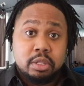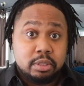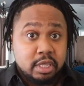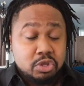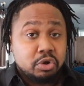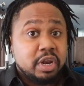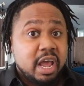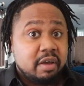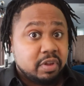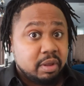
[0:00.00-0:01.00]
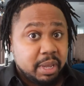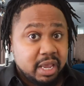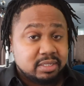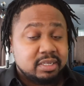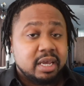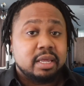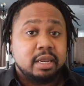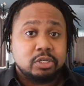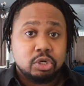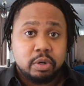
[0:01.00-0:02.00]
then you're going to have to pay a
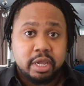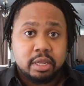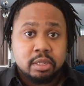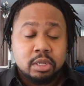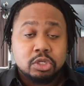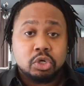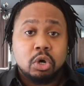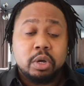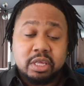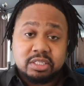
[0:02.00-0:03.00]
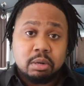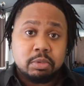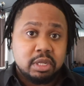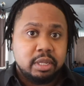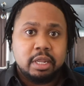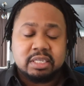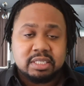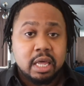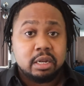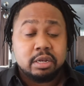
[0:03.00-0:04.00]
second HOA. So in Summerlin, it's
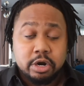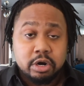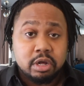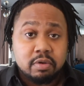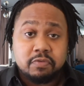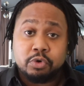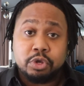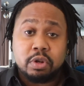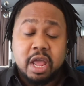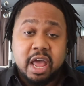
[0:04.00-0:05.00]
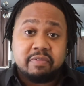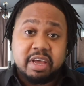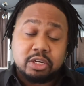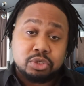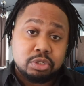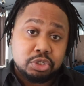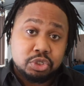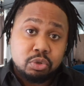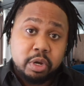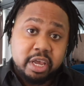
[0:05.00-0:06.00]
not unheard of for you to have actually
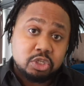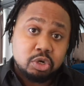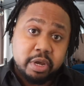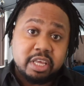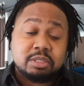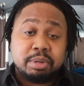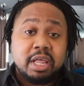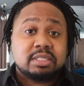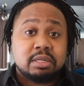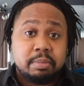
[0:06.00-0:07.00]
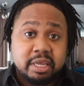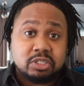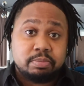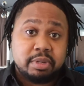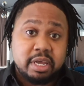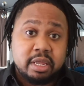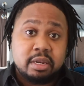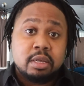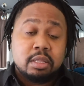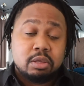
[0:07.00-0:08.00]
2 HOAs plus a master plan
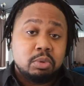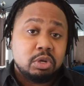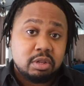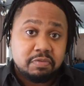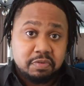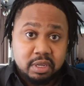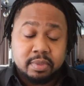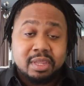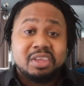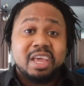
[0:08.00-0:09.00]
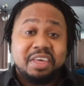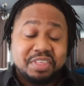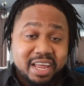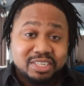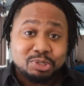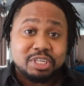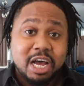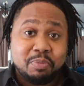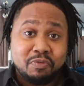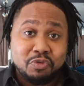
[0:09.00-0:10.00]
community fee. And that is on
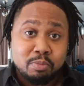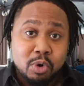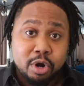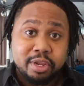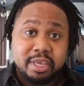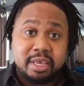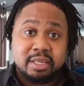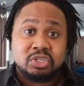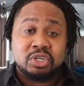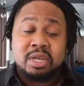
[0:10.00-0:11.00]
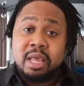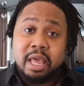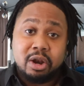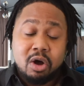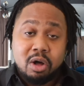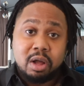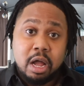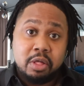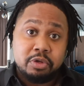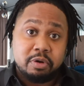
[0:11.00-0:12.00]
top of your mortgage and all
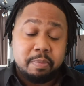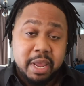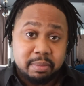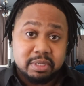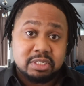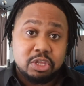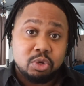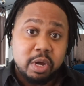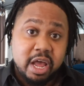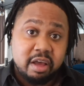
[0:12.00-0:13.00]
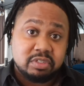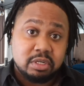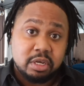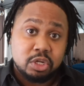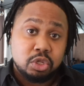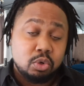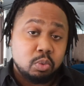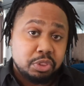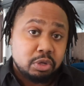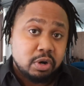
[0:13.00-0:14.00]
other payments that you would have to include
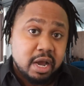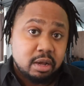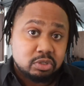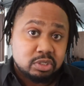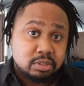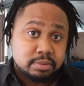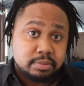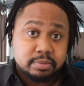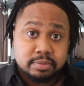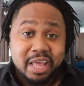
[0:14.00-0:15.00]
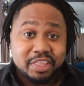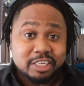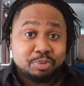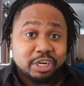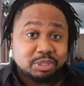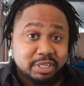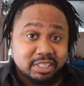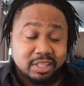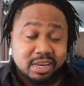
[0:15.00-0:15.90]
with your house. And this brings me to the